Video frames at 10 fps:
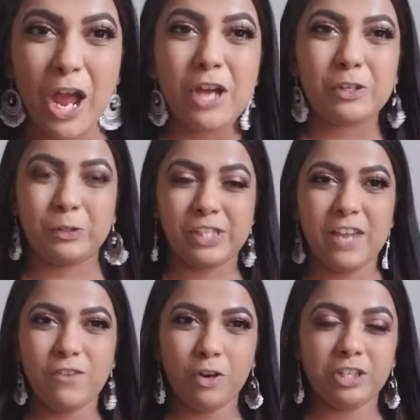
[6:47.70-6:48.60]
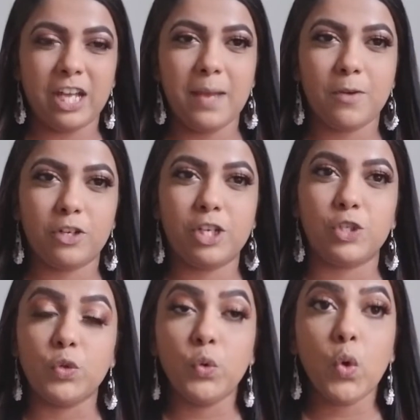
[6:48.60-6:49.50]
To save your time, I'm gonna
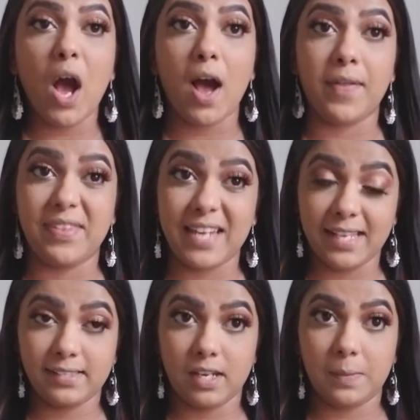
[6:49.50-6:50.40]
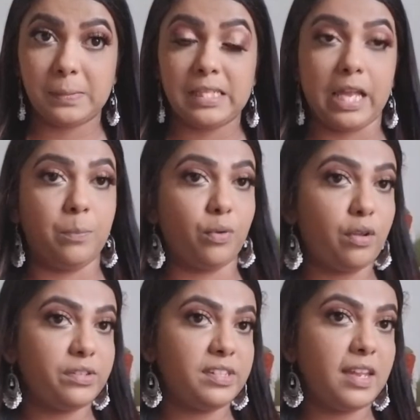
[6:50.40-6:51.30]
do the next steps like
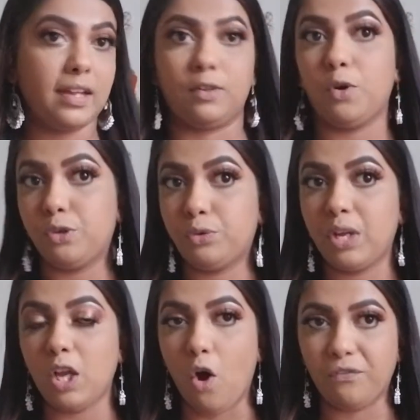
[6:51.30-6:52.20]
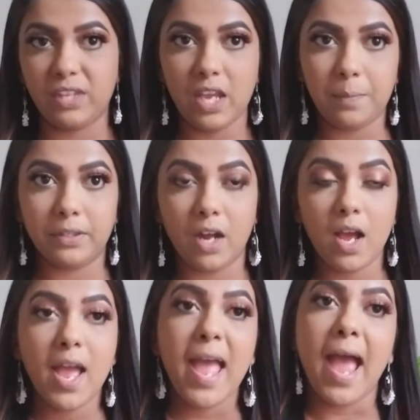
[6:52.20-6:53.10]
bronzing and contouring off the camera,
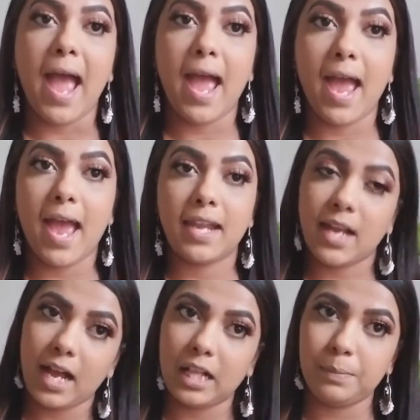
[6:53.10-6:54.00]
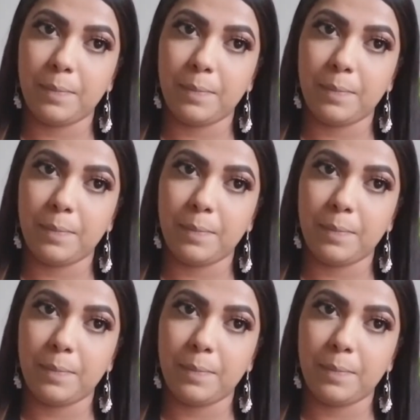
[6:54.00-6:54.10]
and I'll be